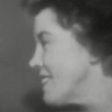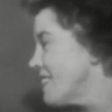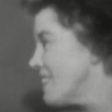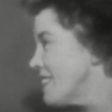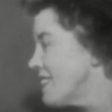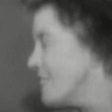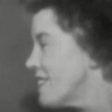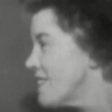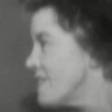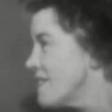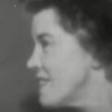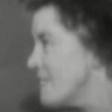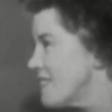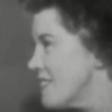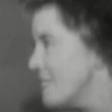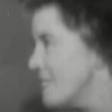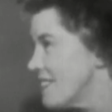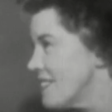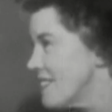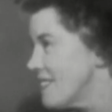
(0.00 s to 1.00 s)

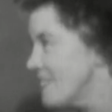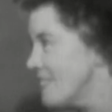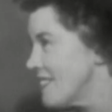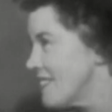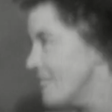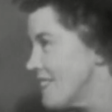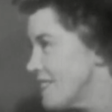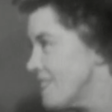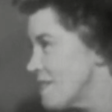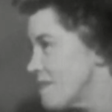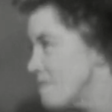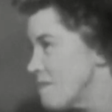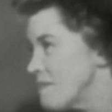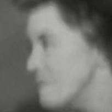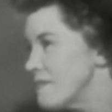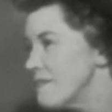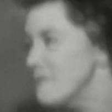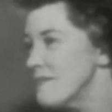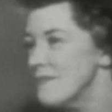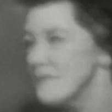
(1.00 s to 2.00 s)
honored guests or members of the
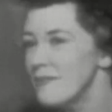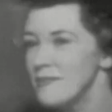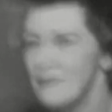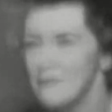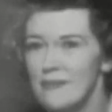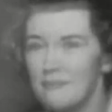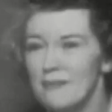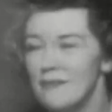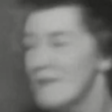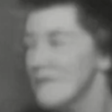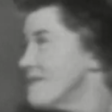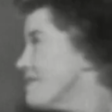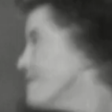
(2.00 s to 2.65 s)
family. I'd just say,